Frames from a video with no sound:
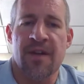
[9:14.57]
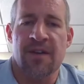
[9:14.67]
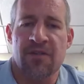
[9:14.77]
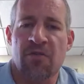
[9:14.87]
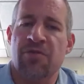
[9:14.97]

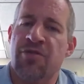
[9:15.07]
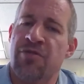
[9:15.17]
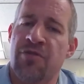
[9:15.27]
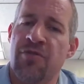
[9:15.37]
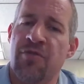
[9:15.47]
Know what you're
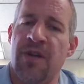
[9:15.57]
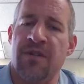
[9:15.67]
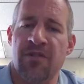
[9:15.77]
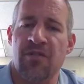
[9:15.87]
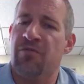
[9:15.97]
doing.
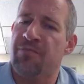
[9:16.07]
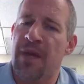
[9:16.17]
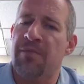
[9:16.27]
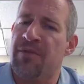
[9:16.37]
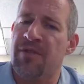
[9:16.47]
Be
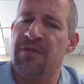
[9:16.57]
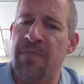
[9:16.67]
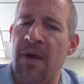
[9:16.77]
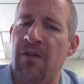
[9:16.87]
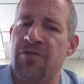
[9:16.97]
able to
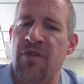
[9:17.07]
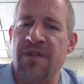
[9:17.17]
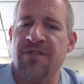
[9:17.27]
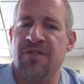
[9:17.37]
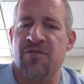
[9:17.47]
spell
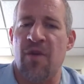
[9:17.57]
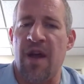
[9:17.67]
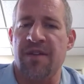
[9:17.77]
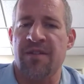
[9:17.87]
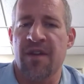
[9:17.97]
addresses
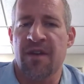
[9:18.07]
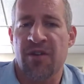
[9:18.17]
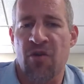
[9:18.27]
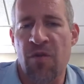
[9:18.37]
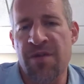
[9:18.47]
right.
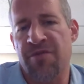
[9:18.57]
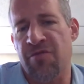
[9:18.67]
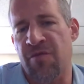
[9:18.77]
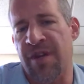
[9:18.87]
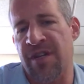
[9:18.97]
Going
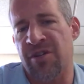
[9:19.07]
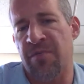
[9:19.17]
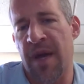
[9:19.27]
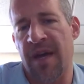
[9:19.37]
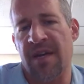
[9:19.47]
through each
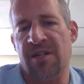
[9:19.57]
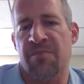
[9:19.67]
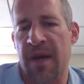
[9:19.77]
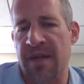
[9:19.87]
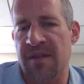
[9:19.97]
page,
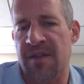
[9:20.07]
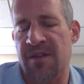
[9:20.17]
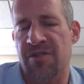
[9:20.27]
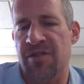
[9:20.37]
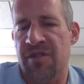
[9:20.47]
paying
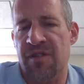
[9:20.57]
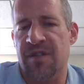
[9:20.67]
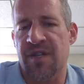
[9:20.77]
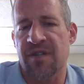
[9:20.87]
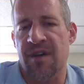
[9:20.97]
attention to the
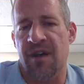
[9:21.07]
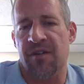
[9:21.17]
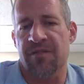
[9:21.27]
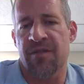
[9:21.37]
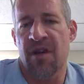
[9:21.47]

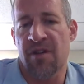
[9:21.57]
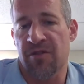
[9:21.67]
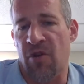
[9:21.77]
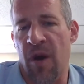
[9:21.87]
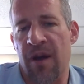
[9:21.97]
details.
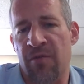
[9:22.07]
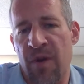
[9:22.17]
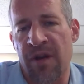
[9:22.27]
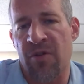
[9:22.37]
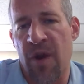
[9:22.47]
Know how to
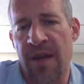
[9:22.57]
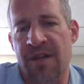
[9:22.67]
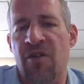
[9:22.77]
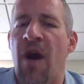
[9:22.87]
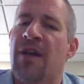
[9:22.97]
run
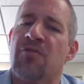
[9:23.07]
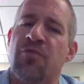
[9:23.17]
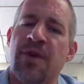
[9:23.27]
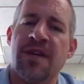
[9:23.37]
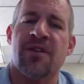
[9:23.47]
credit. Know how to
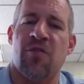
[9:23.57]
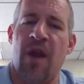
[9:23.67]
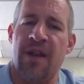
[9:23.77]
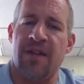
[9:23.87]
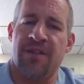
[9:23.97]
read
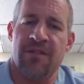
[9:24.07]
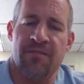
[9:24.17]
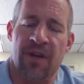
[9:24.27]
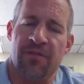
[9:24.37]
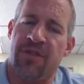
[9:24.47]
credit.
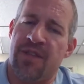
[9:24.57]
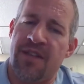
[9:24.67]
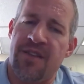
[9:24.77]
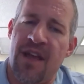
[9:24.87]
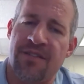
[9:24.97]
I don't think
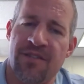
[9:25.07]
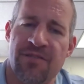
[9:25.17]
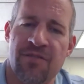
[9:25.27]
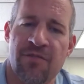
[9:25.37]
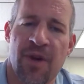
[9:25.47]
that's asking
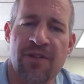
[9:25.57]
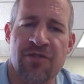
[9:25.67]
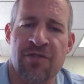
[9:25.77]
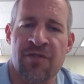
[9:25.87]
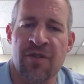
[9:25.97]
too
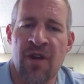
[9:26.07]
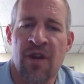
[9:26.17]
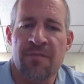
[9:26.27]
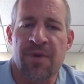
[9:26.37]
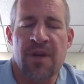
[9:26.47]
much.
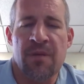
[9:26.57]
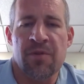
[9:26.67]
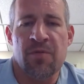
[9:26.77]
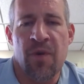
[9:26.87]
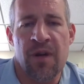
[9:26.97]
Being able
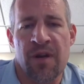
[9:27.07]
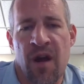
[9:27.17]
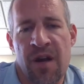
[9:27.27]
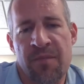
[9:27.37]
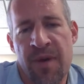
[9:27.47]
to run an
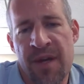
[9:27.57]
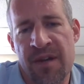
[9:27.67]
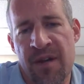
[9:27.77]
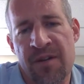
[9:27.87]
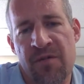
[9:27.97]

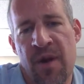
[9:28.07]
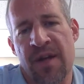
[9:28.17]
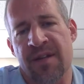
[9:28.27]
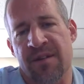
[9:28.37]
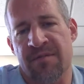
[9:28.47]
automated
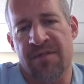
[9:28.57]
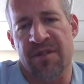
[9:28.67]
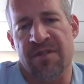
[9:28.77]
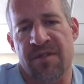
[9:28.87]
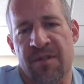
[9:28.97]
underwriting
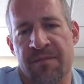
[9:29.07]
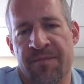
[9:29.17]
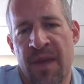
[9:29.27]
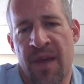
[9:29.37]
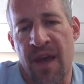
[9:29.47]
system,
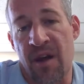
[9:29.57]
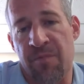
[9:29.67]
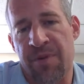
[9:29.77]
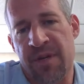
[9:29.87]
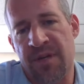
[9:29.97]

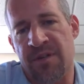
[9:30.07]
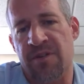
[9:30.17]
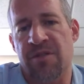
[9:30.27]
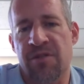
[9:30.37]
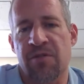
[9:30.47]

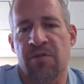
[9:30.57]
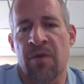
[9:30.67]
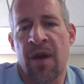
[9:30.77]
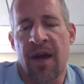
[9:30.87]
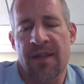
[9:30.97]
LPDU,
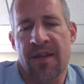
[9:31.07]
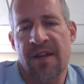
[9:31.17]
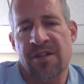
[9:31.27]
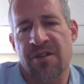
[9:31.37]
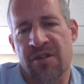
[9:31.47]
and then
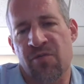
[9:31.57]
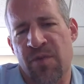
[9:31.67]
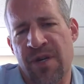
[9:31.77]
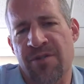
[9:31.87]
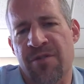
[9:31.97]
actually
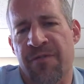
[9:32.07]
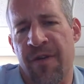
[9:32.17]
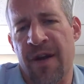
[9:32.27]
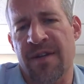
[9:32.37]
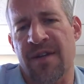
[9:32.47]
read your
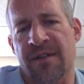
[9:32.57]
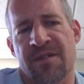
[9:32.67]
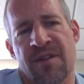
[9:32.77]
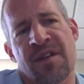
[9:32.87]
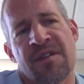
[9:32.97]

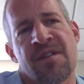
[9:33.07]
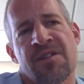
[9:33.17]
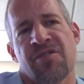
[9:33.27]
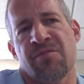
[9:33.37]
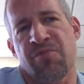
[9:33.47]
findings and
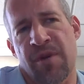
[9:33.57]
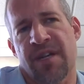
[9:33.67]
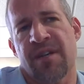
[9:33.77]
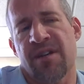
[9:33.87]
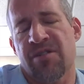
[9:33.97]

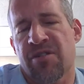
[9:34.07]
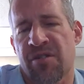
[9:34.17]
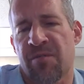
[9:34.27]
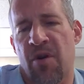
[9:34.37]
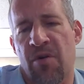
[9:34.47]
precondition
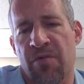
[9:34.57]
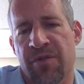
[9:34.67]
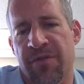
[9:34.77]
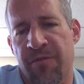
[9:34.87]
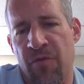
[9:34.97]
the
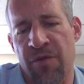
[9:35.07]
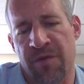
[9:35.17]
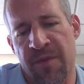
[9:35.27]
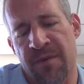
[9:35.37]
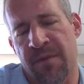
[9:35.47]
borrowers for
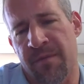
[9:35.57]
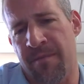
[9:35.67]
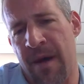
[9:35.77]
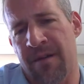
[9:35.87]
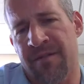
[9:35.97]
the minimum
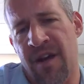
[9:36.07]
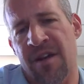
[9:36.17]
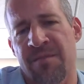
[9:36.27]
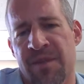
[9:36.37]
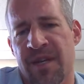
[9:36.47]
amount of
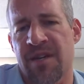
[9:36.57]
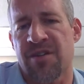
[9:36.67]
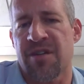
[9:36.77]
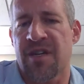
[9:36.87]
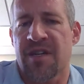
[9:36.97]

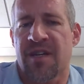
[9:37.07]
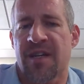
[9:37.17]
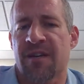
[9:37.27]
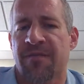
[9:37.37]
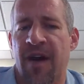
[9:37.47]
documentation needed to
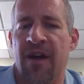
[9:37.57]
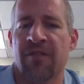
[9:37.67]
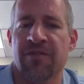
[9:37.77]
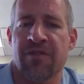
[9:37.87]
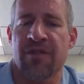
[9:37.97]
get a
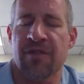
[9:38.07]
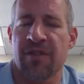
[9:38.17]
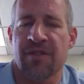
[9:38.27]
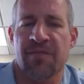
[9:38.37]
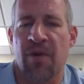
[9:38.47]
file
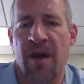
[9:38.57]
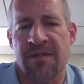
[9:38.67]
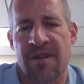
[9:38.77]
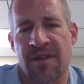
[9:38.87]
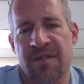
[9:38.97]
into
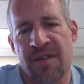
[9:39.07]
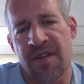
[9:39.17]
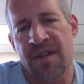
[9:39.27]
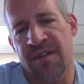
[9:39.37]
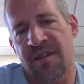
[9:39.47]
processing,
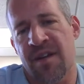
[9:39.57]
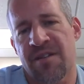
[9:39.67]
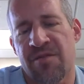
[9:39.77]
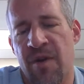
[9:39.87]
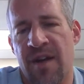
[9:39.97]
then into
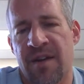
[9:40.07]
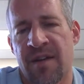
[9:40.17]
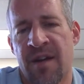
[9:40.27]
underwriting.